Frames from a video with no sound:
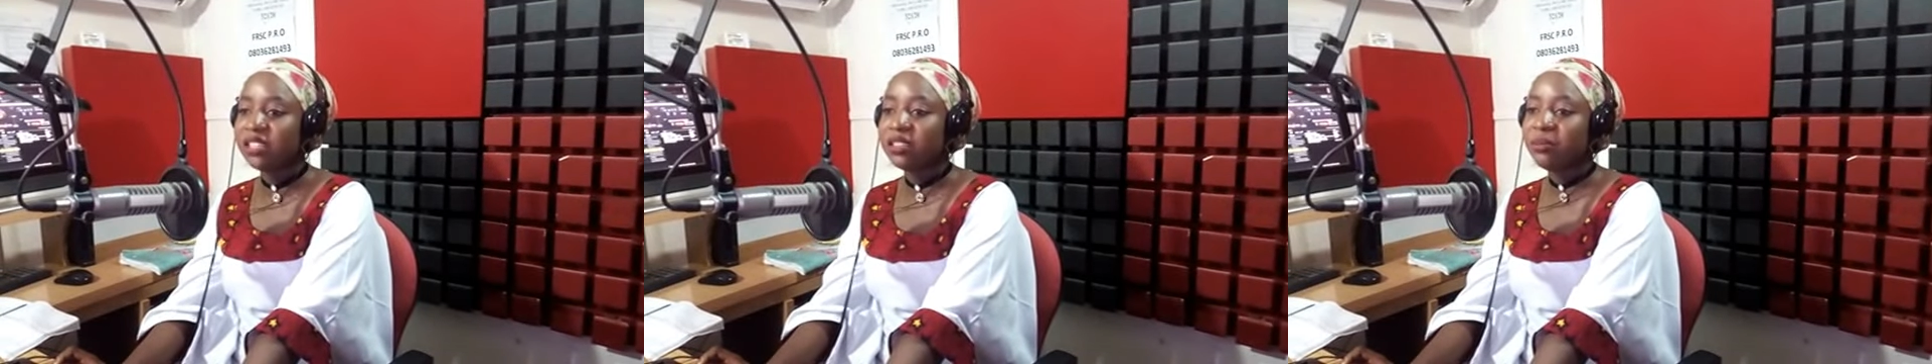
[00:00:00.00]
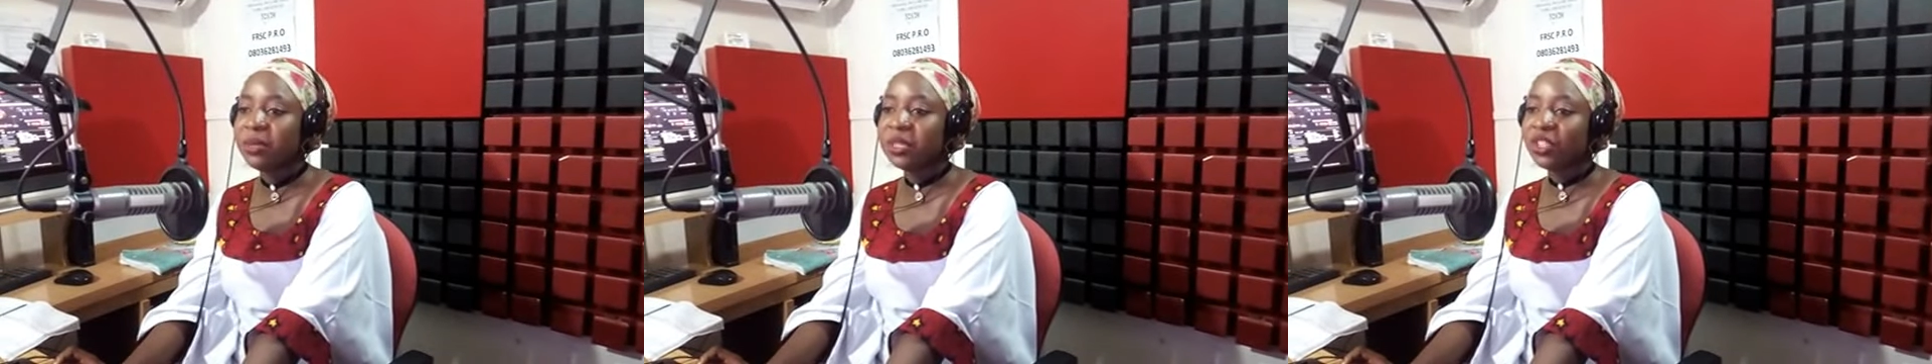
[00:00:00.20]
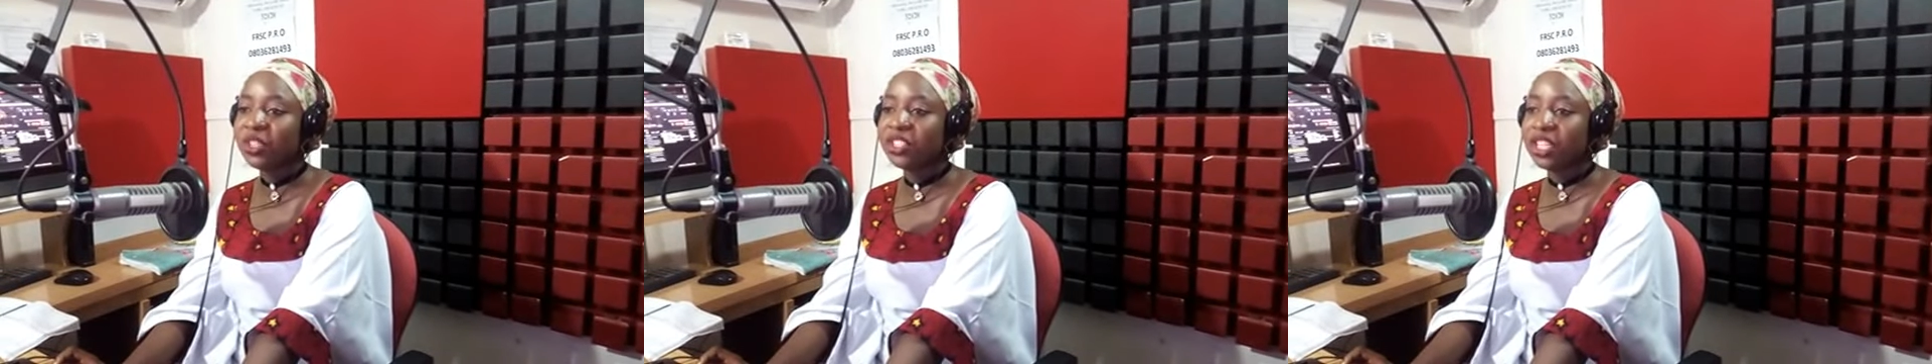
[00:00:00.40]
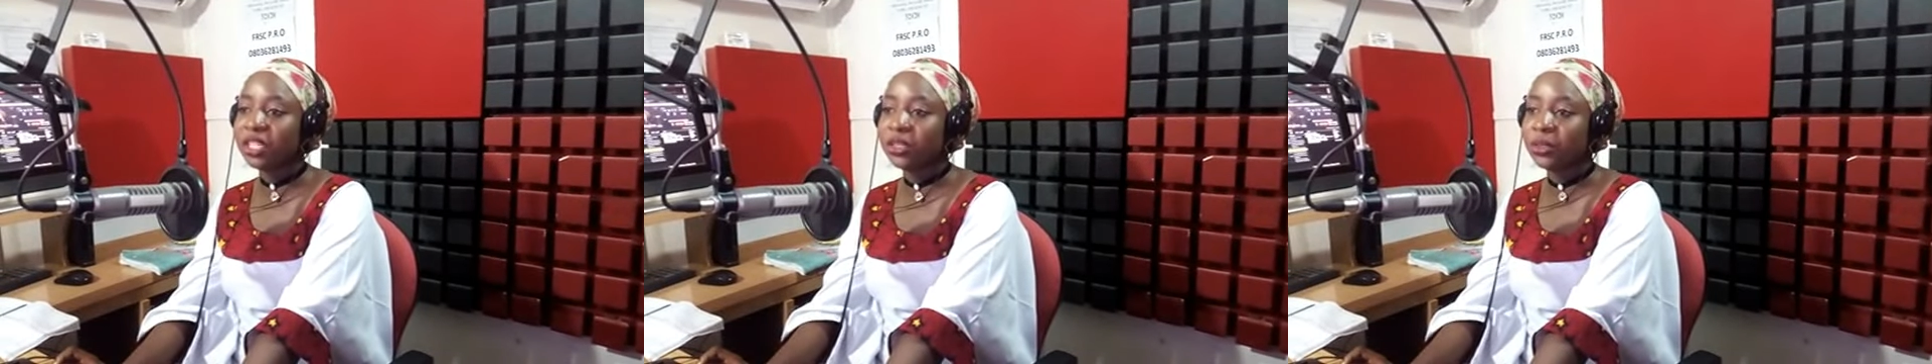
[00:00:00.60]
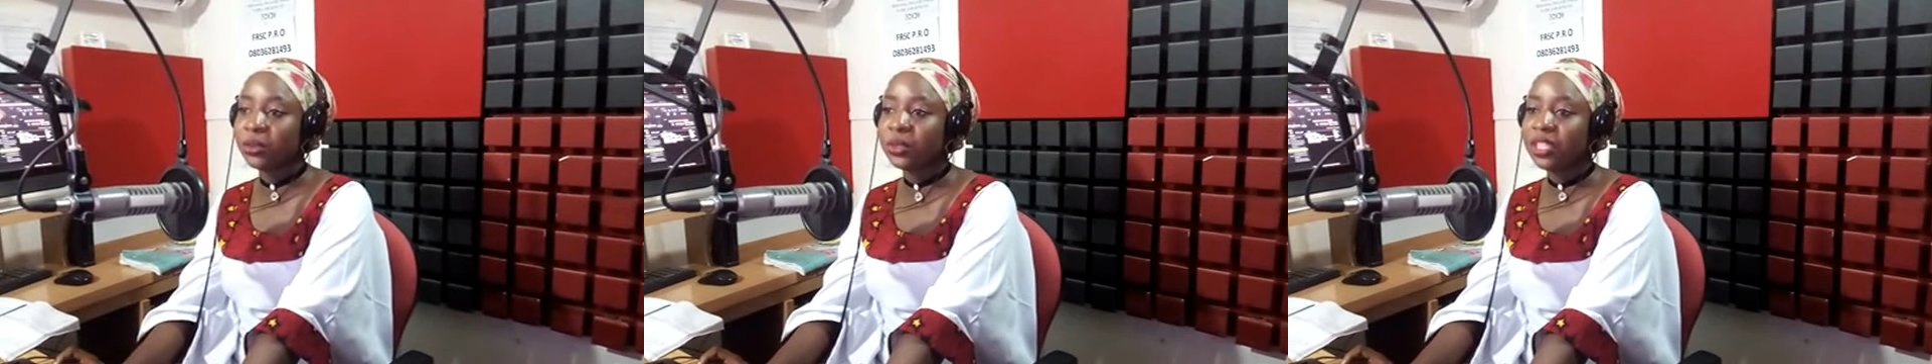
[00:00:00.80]
The major
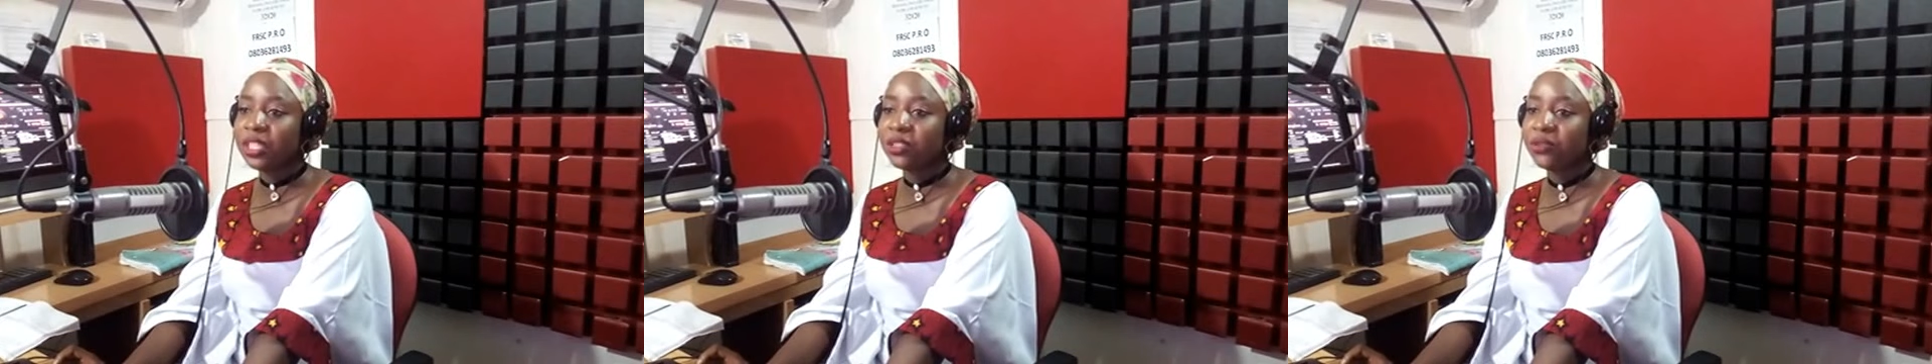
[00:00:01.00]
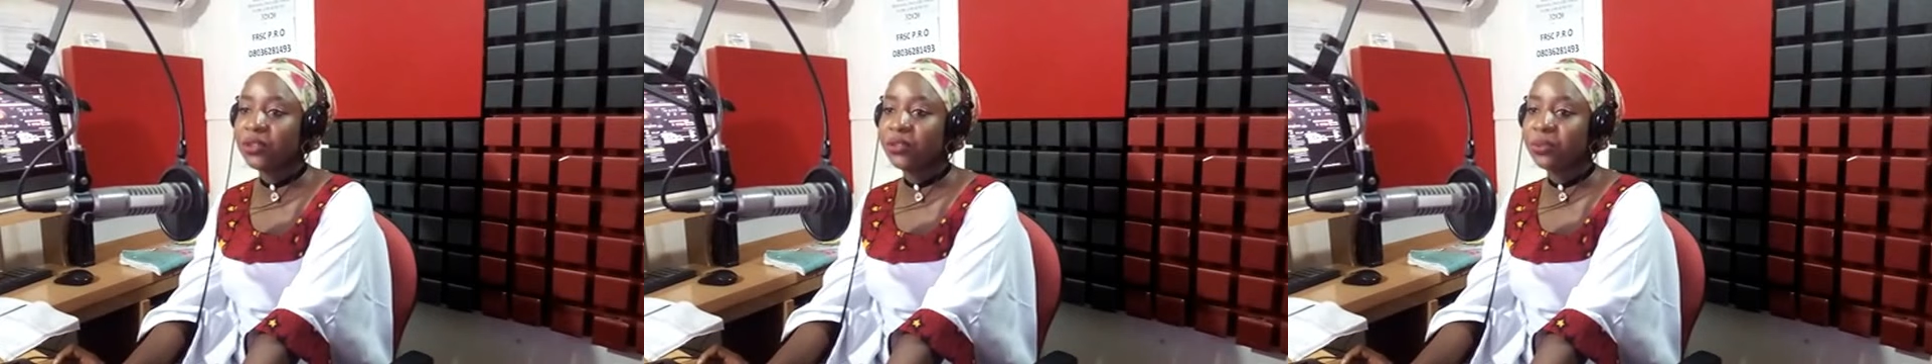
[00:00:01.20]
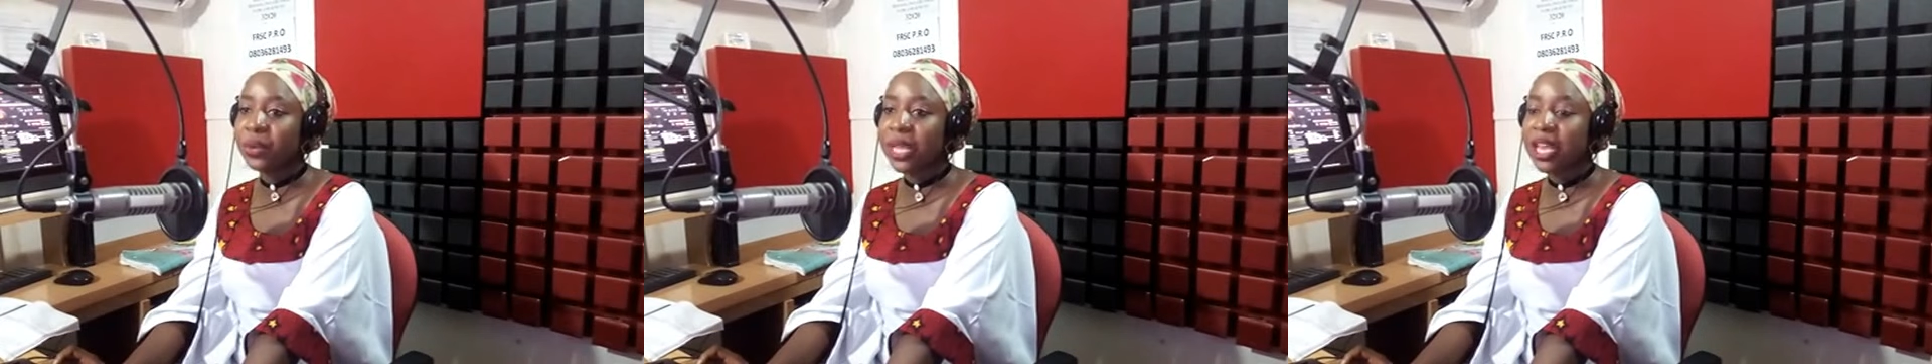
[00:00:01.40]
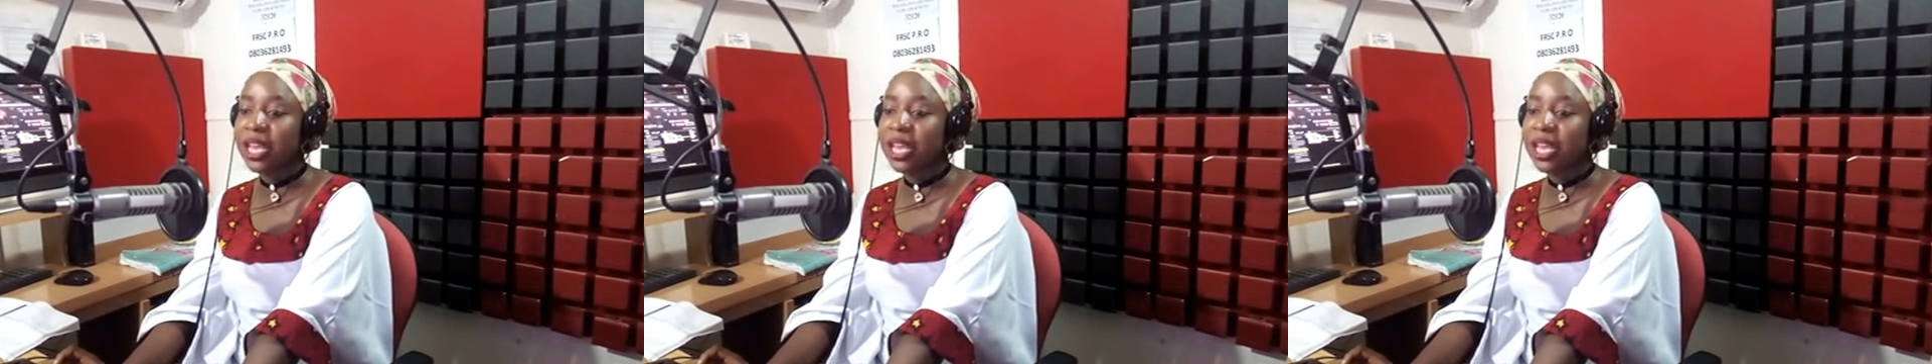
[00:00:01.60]
shareholders of the three